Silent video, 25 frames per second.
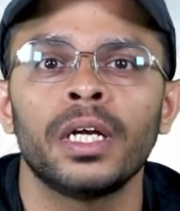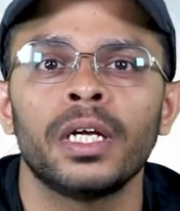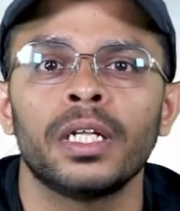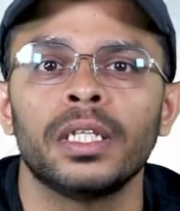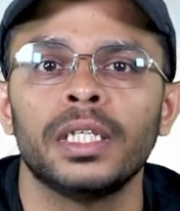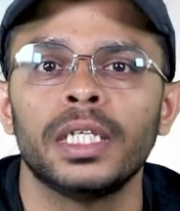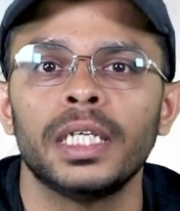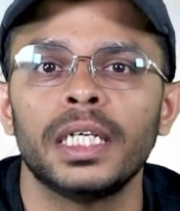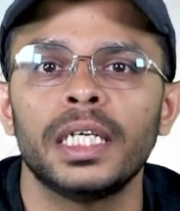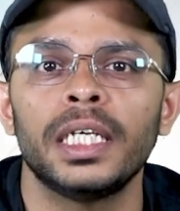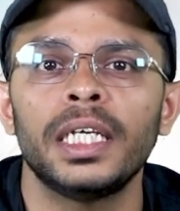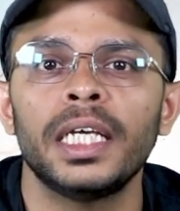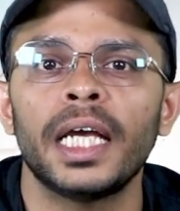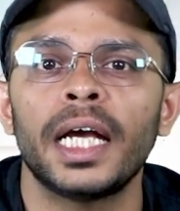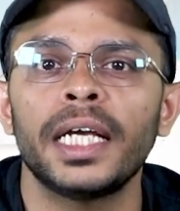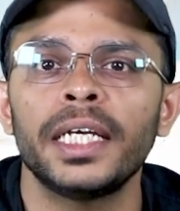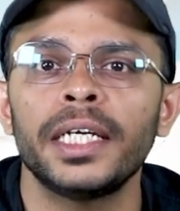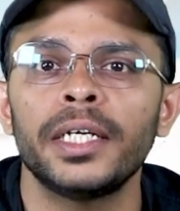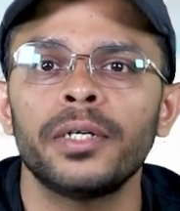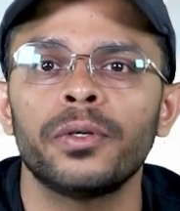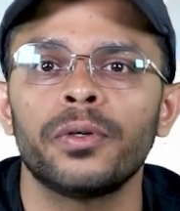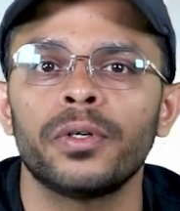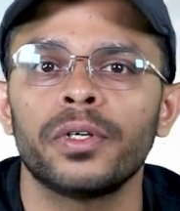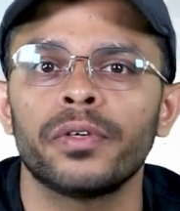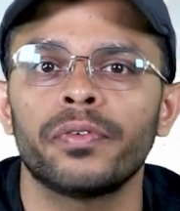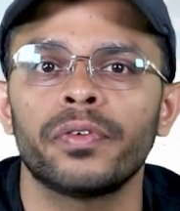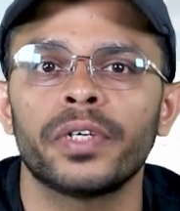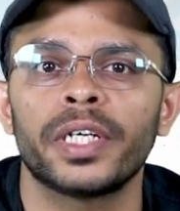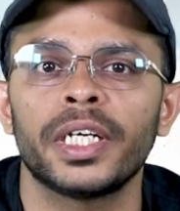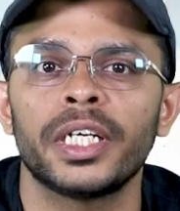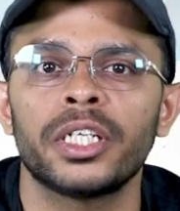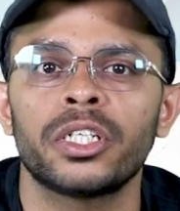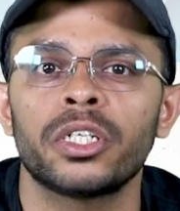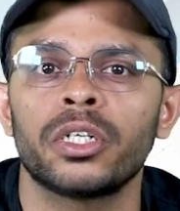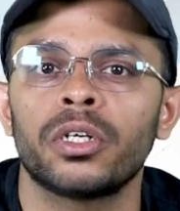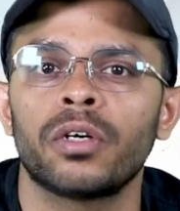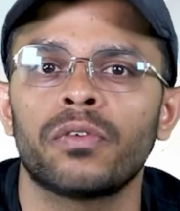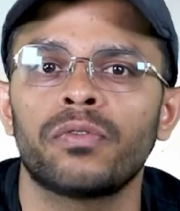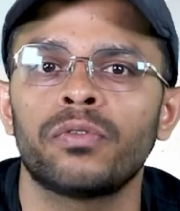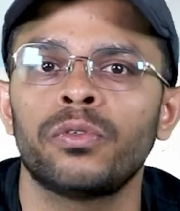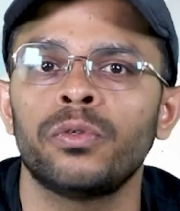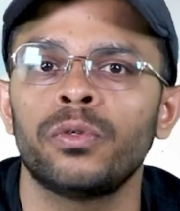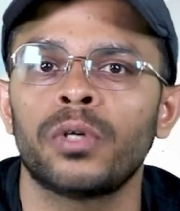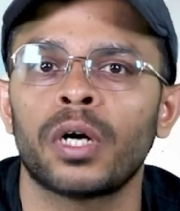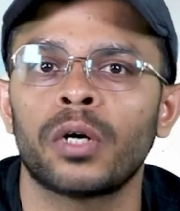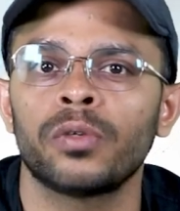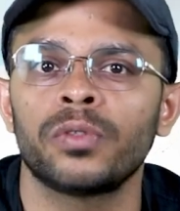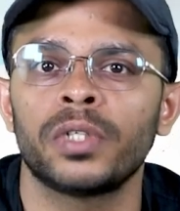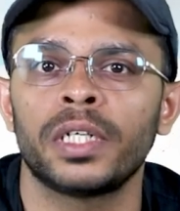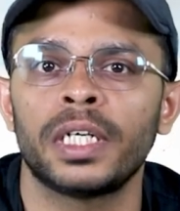The EIA notification of
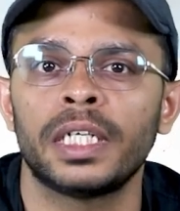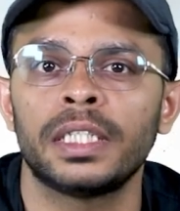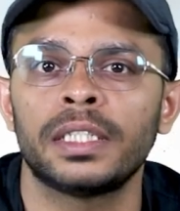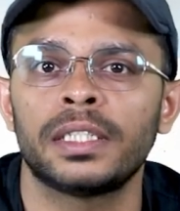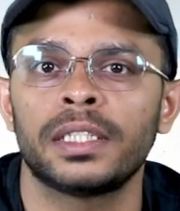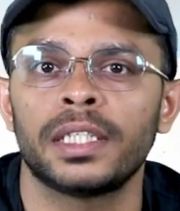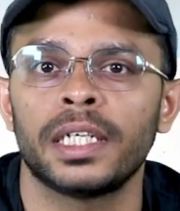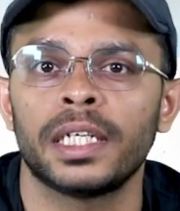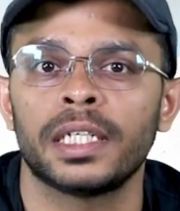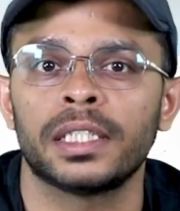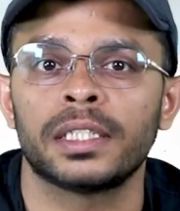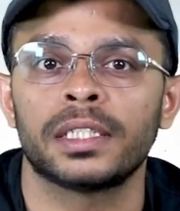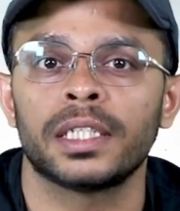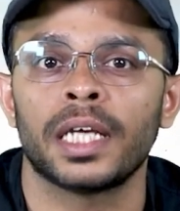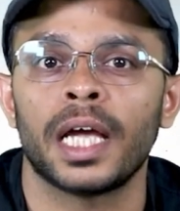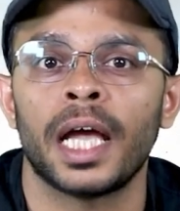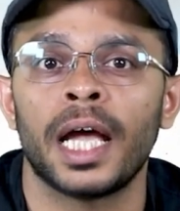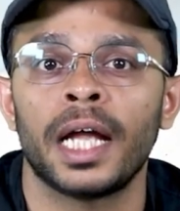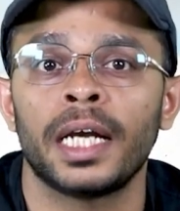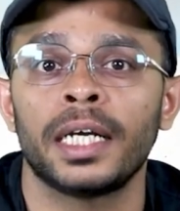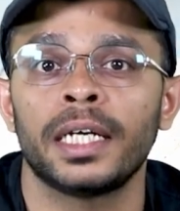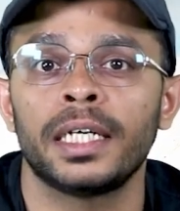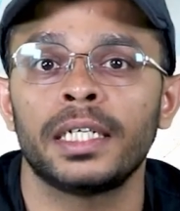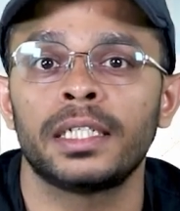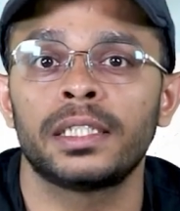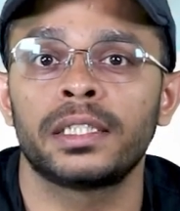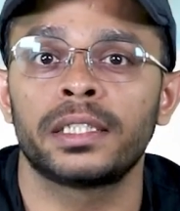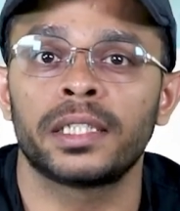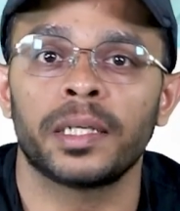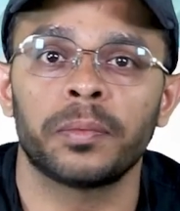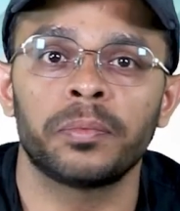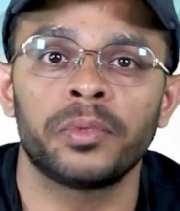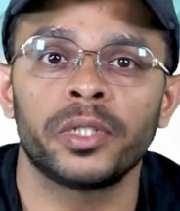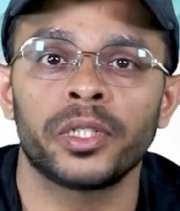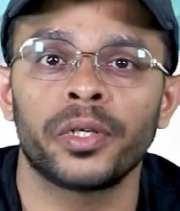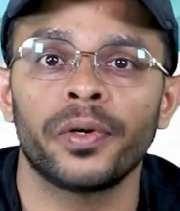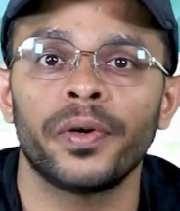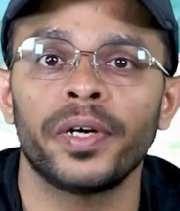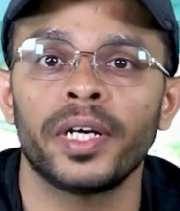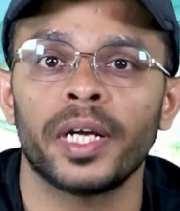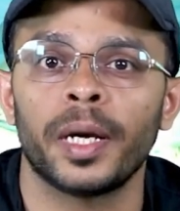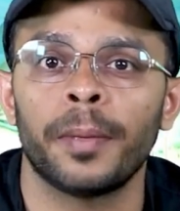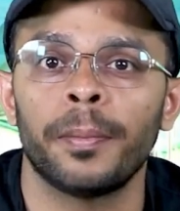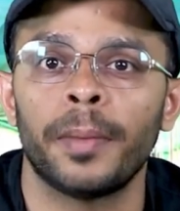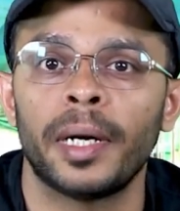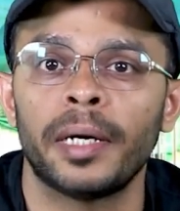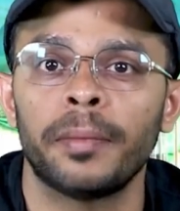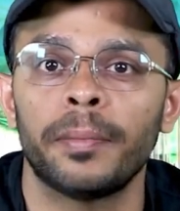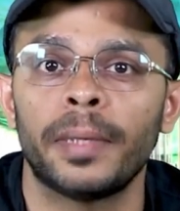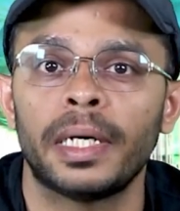2006 and its subsequent
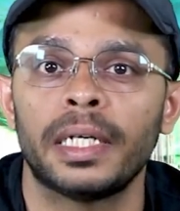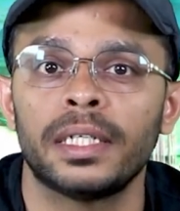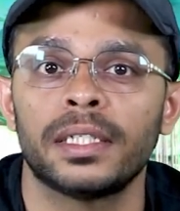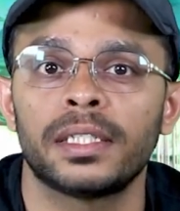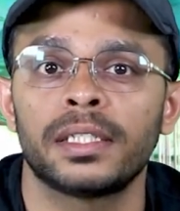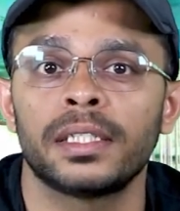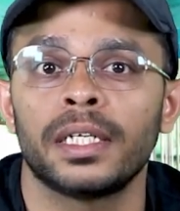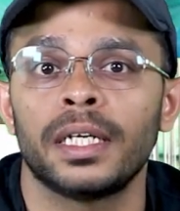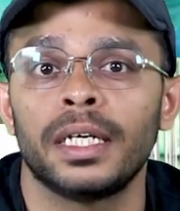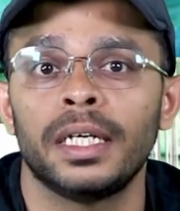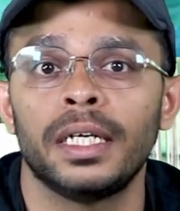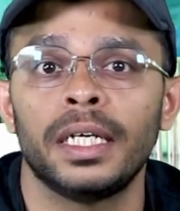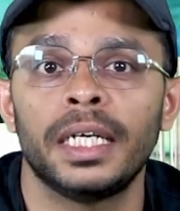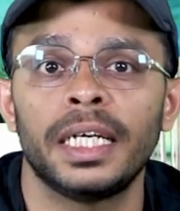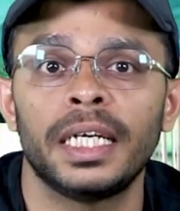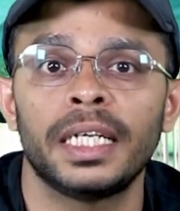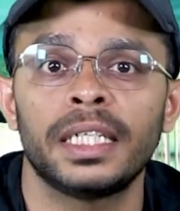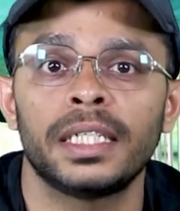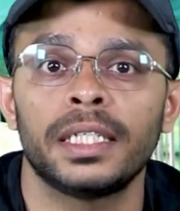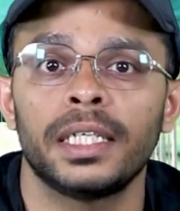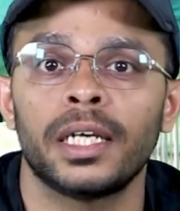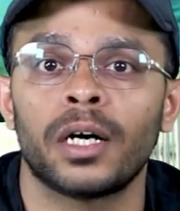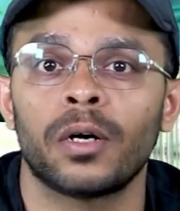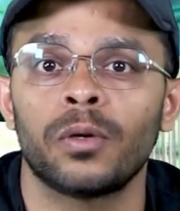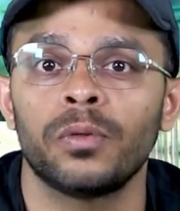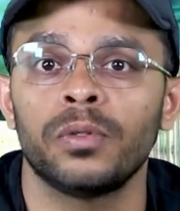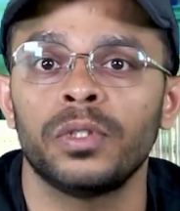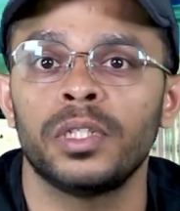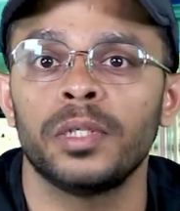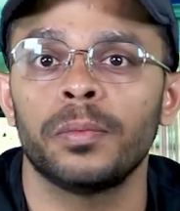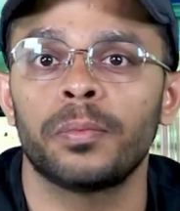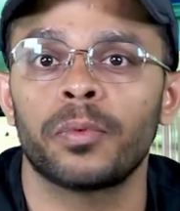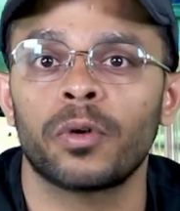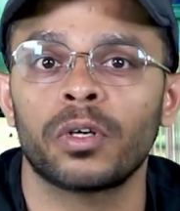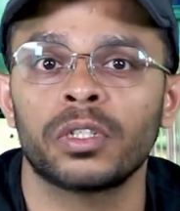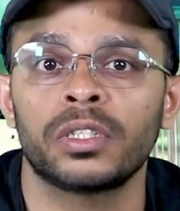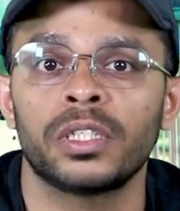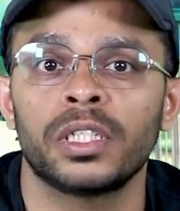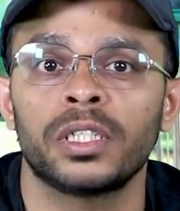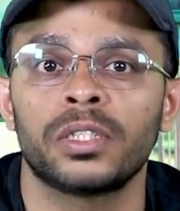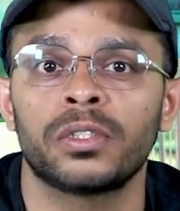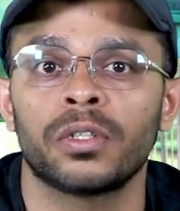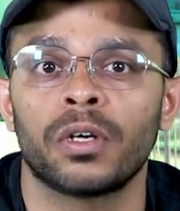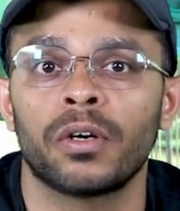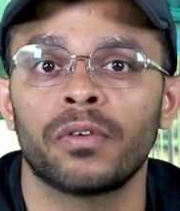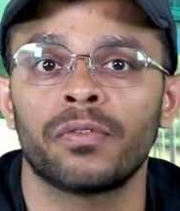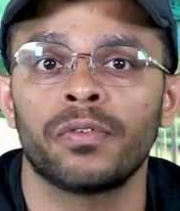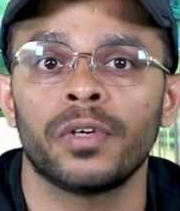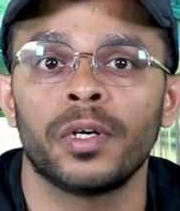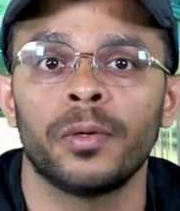amendments lay down the process
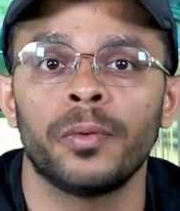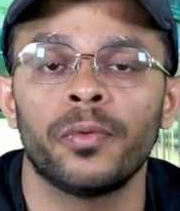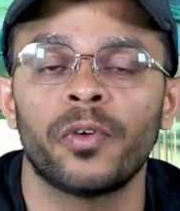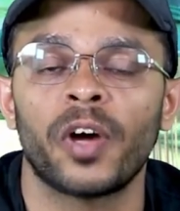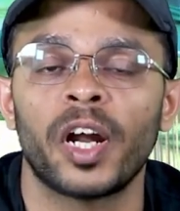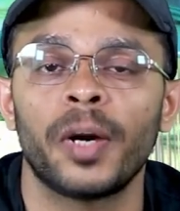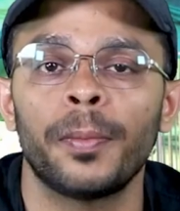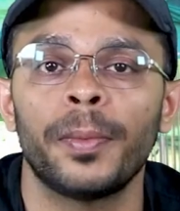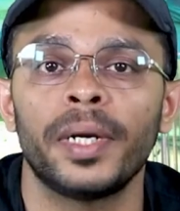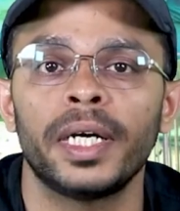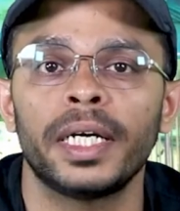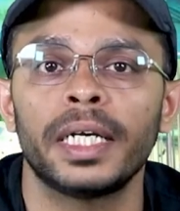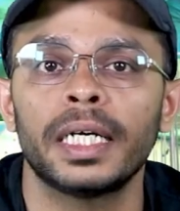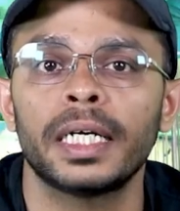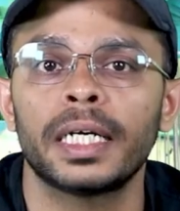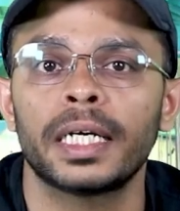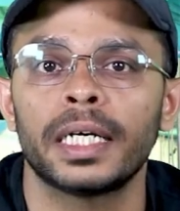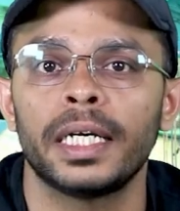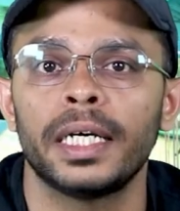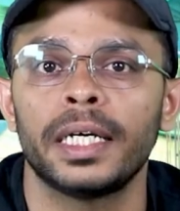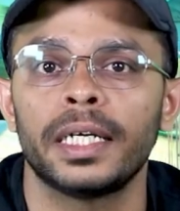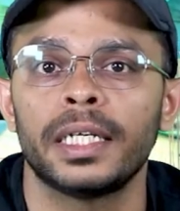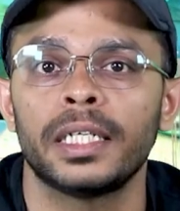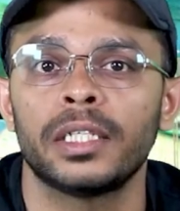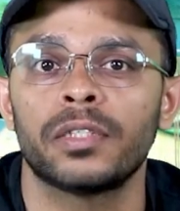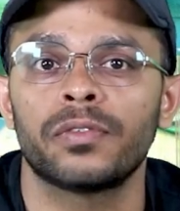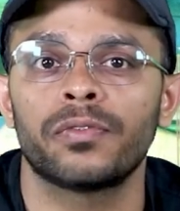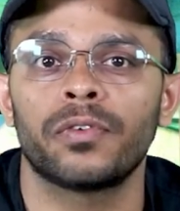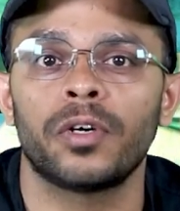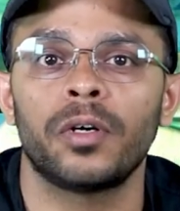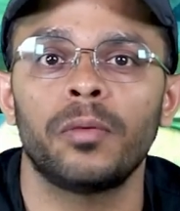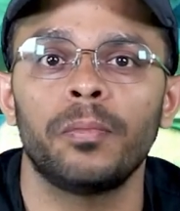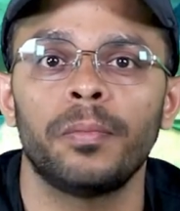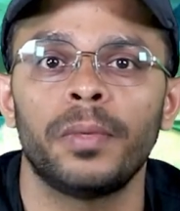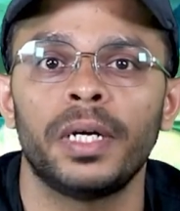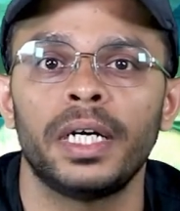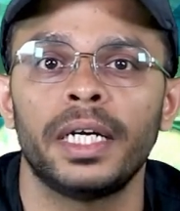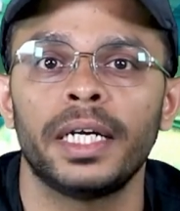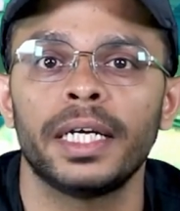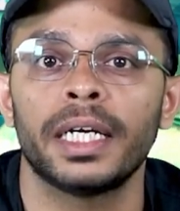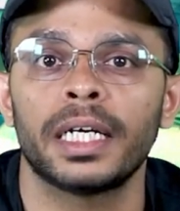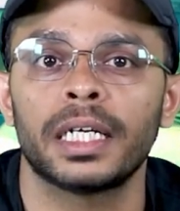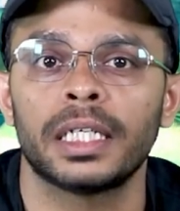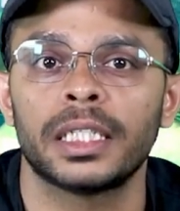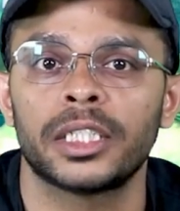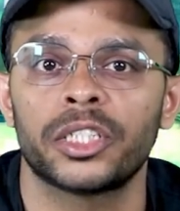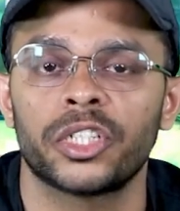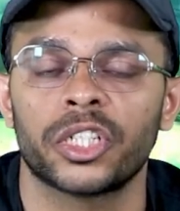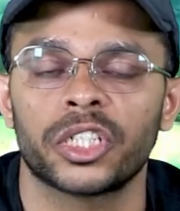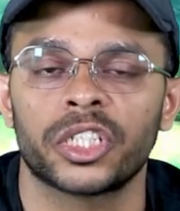of environmental clearance for building
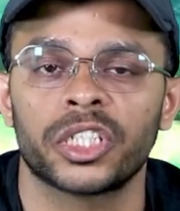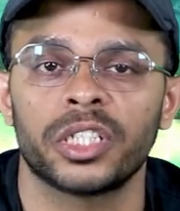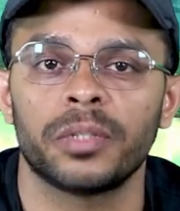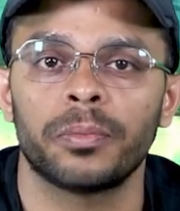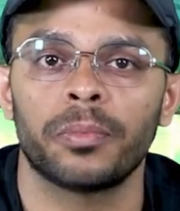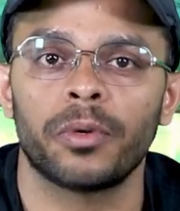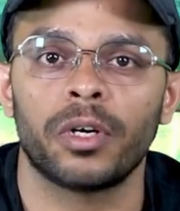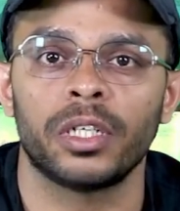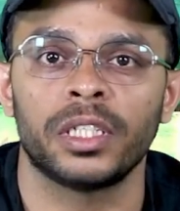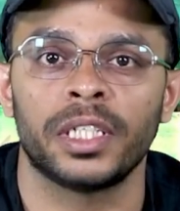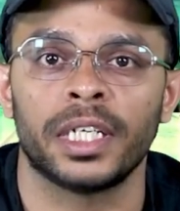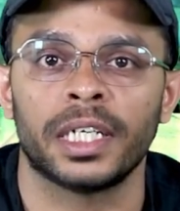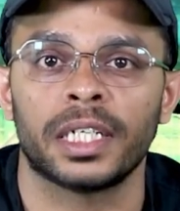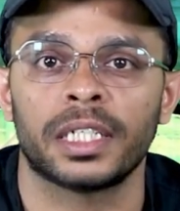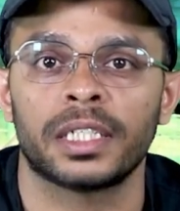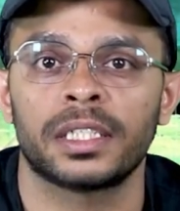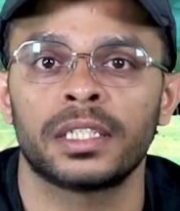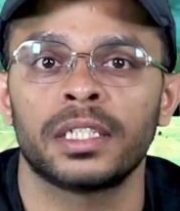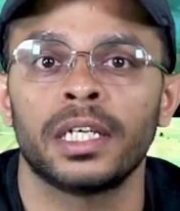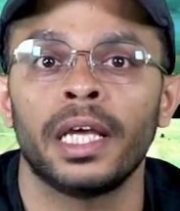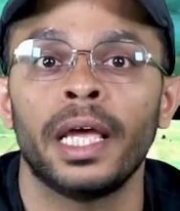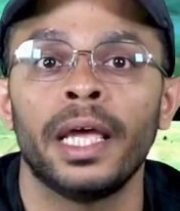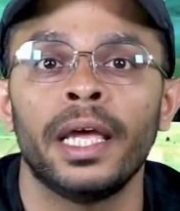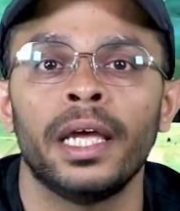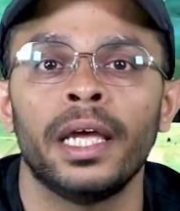construction projects.